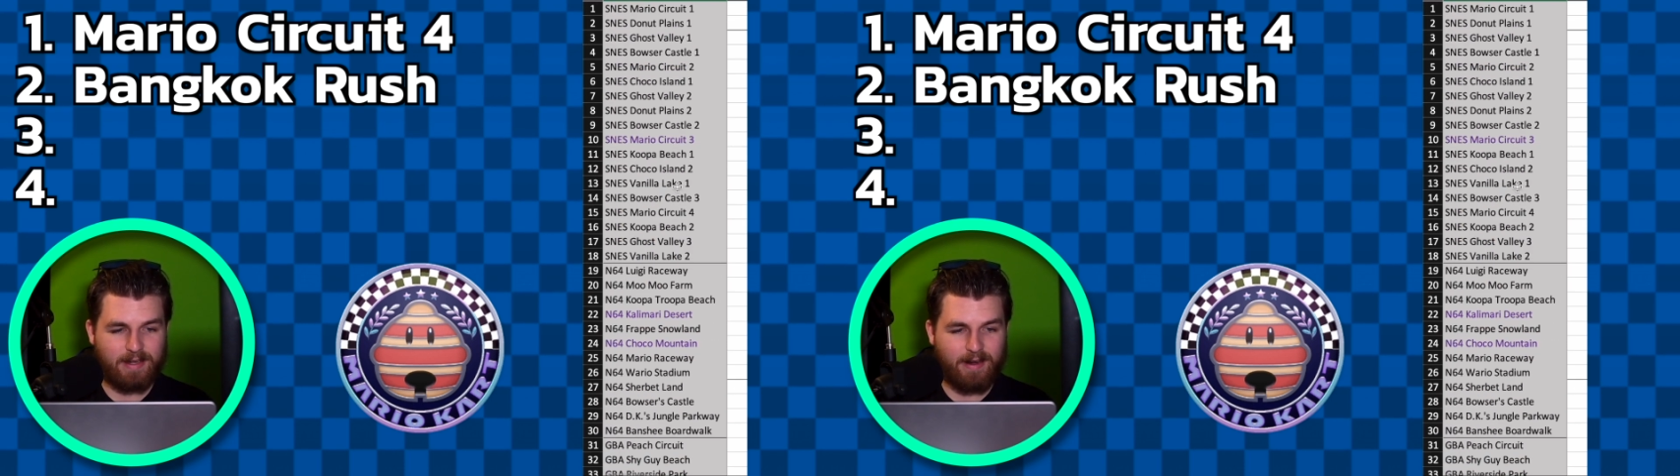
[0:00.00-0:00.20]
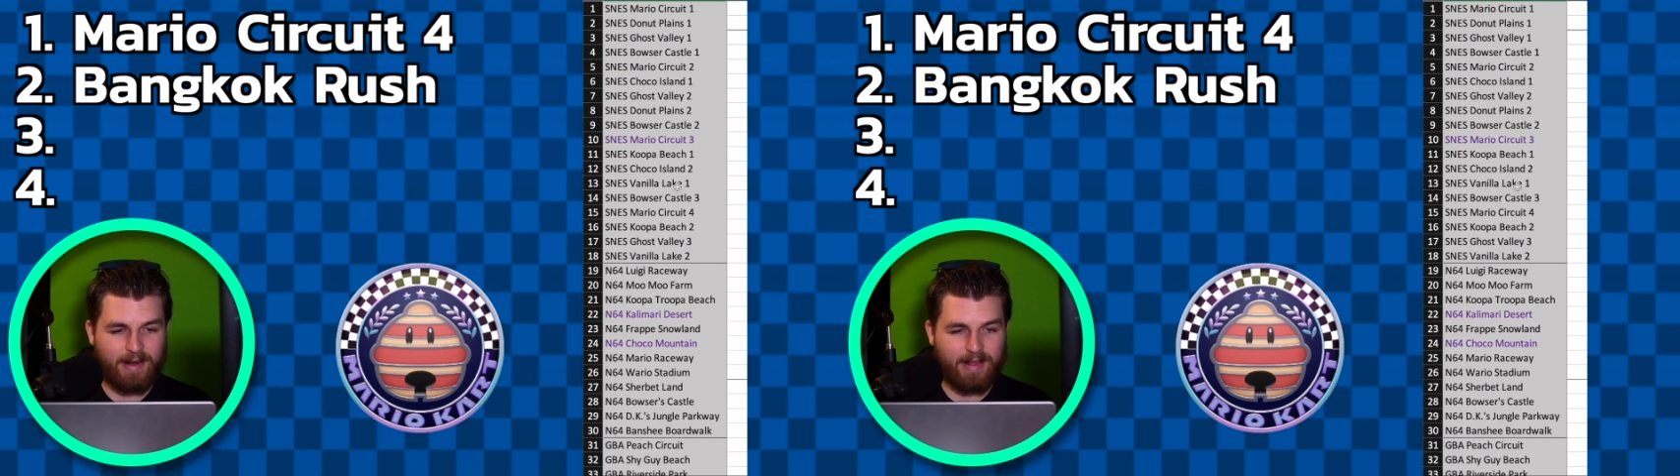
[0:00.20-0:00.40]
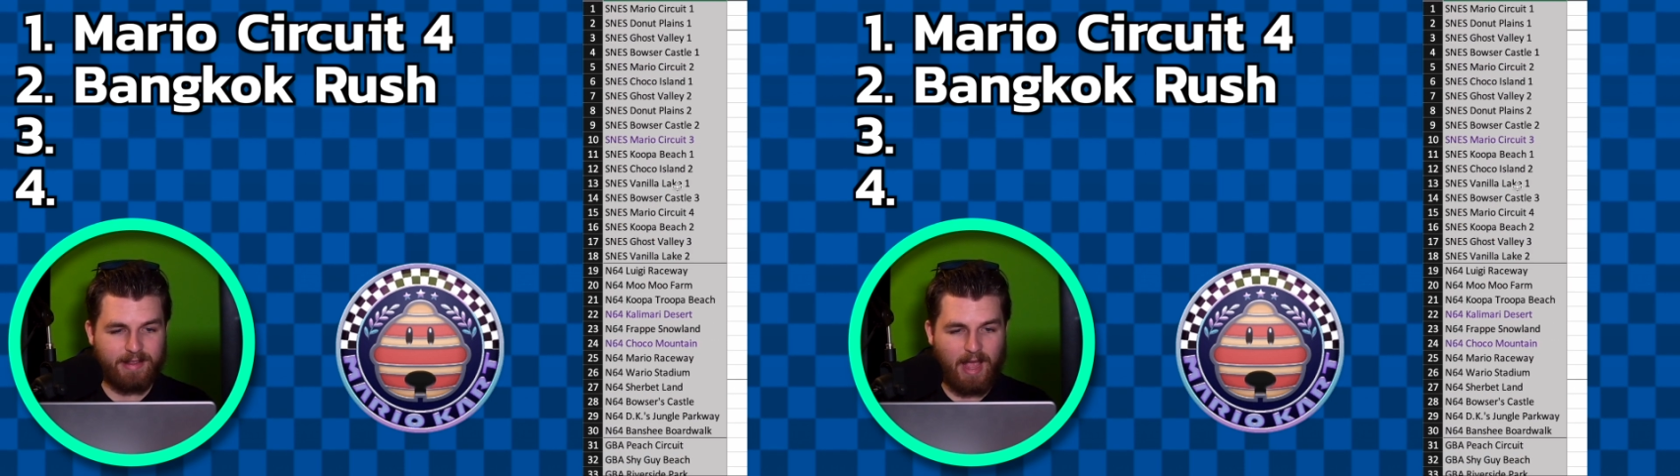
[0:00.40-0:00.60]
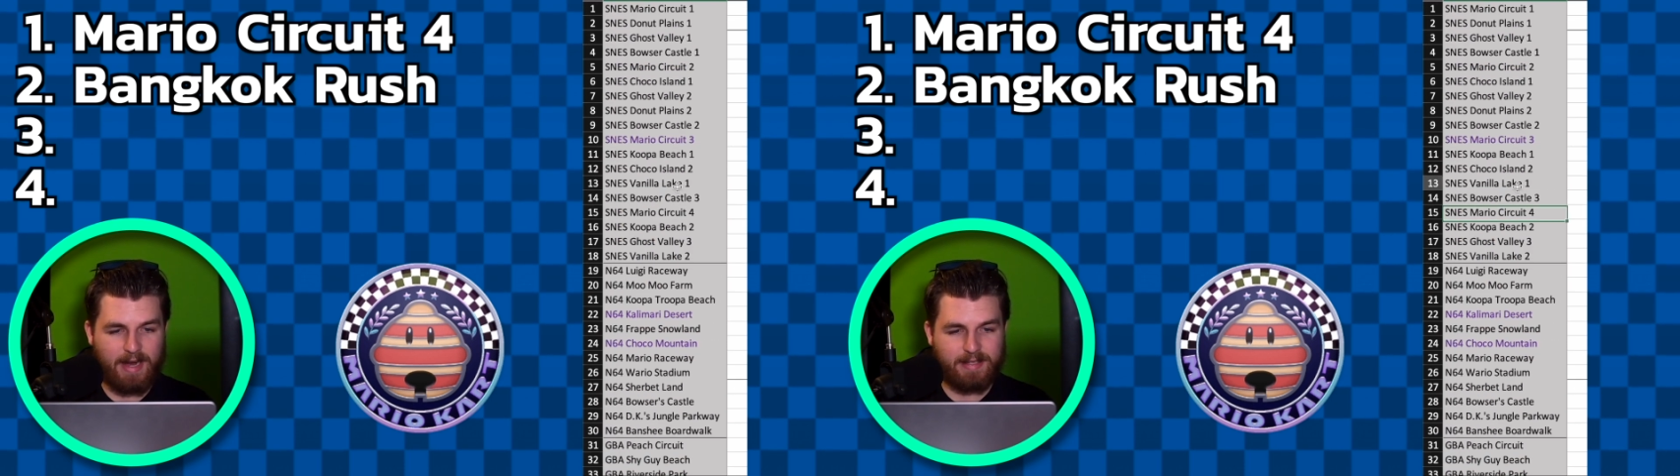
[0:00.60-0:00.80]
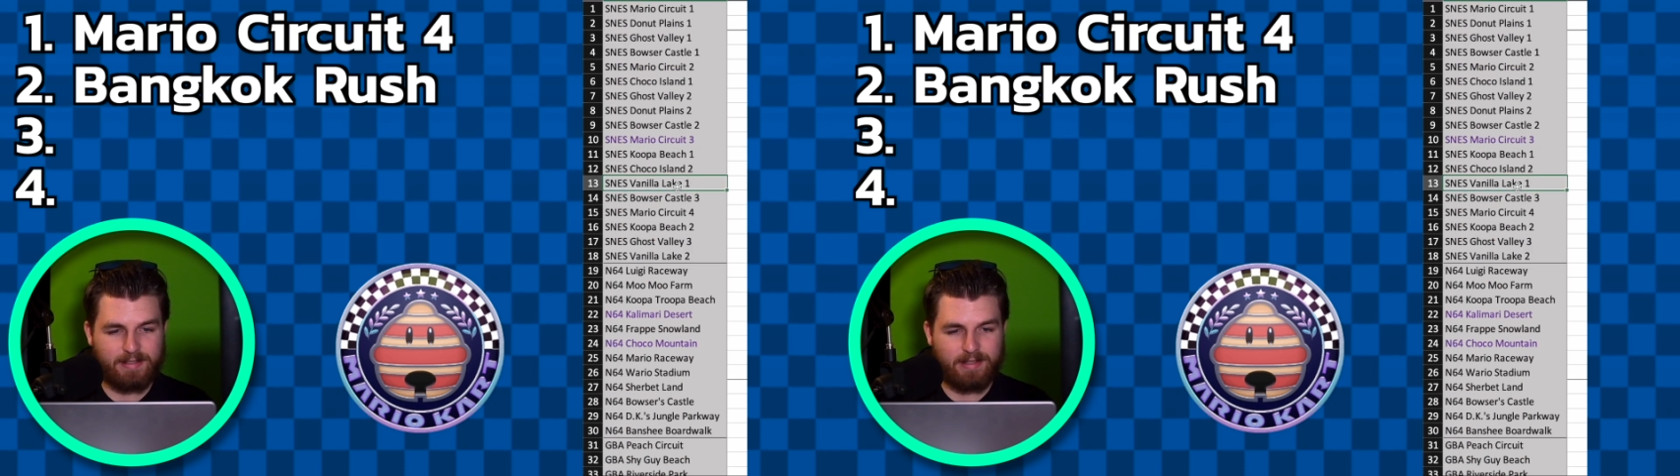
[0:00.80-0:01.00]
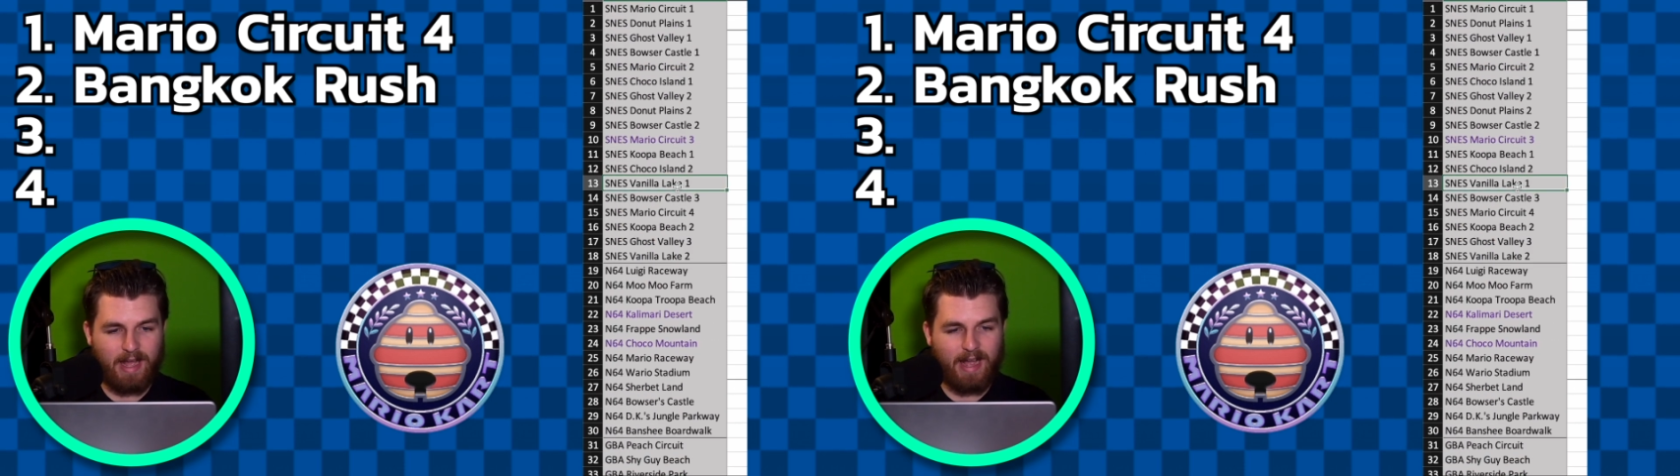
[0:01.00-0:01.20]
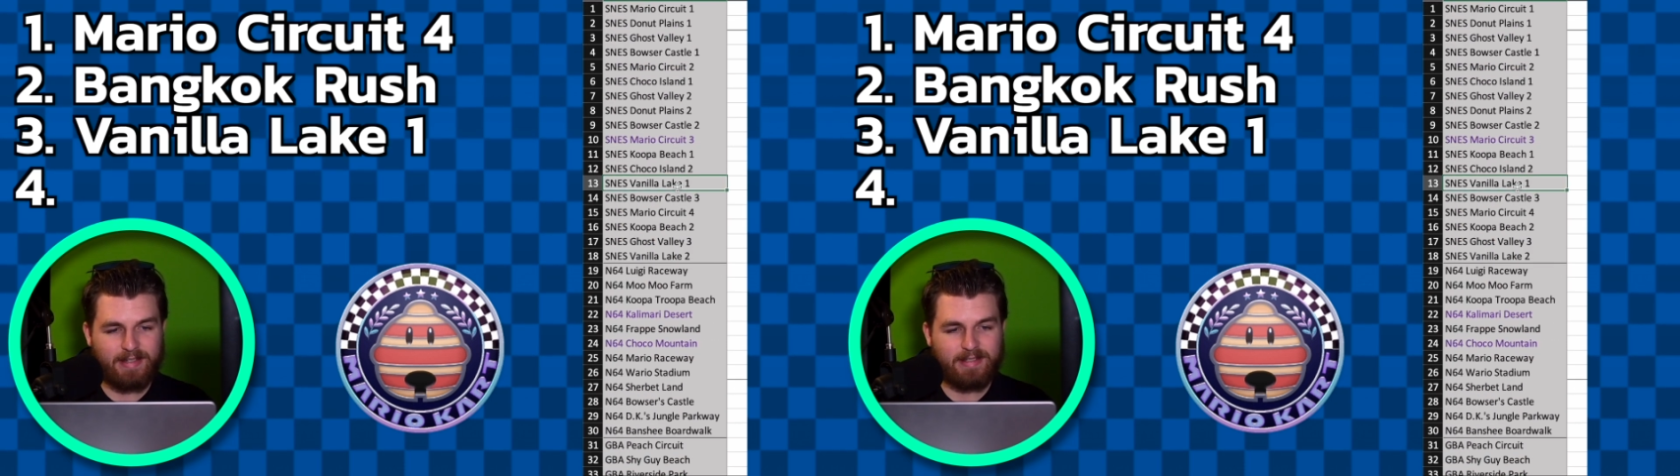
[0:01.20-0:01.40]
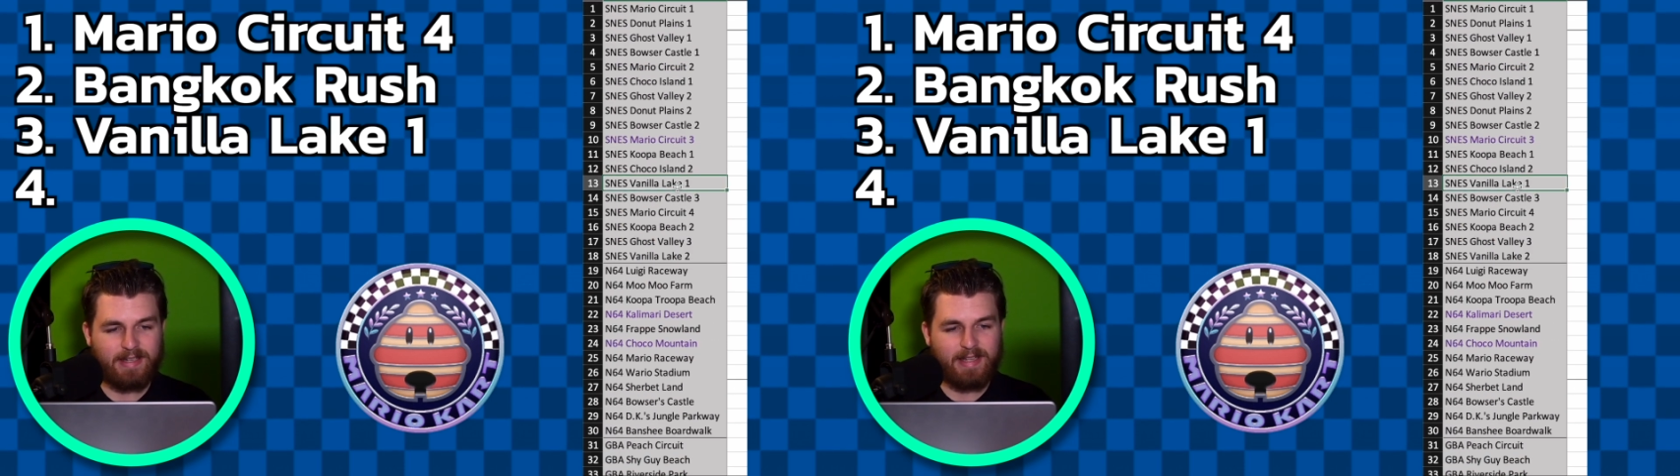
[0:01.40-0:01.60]
All right, that is
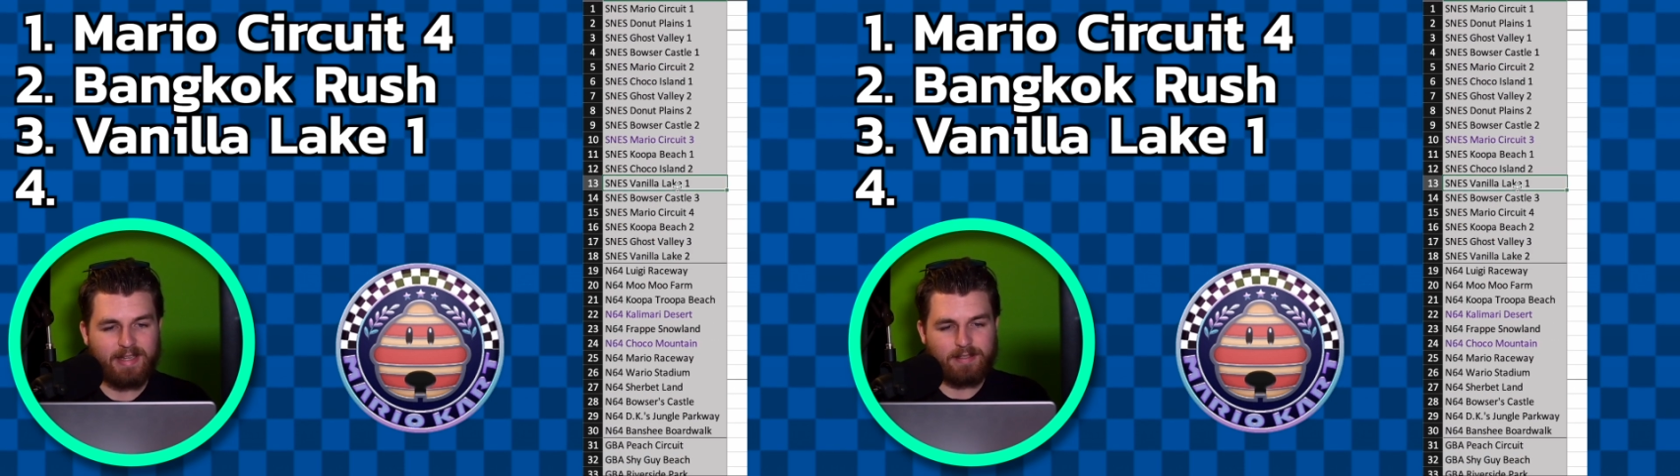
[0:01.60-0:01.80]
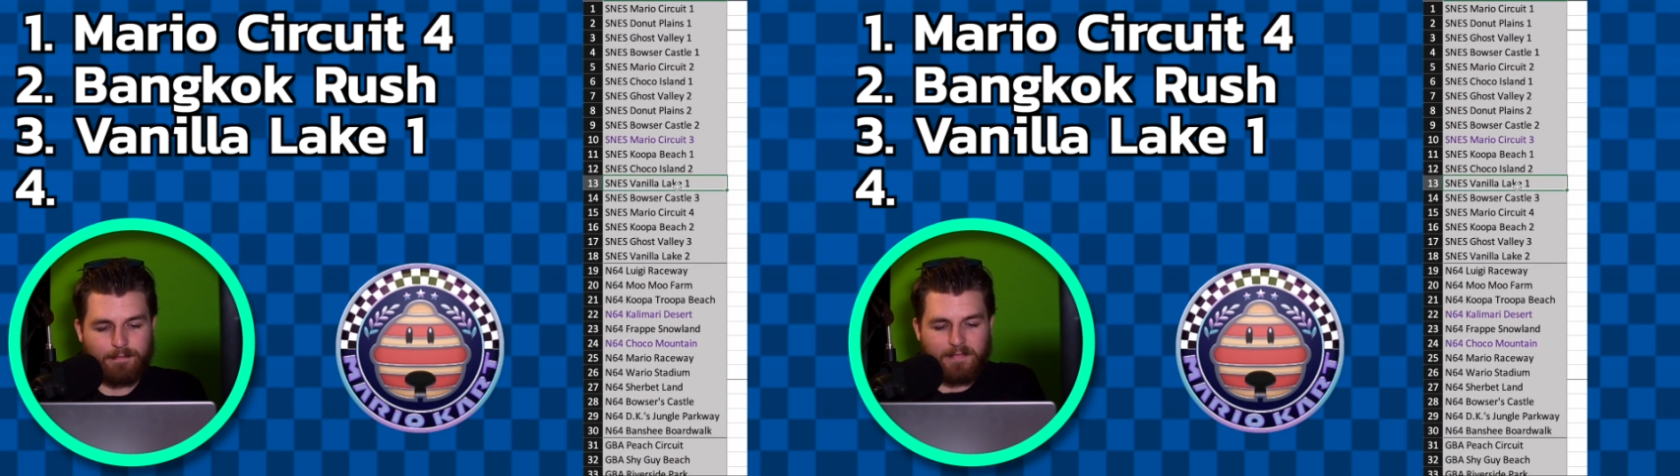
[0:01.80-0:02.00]
SNES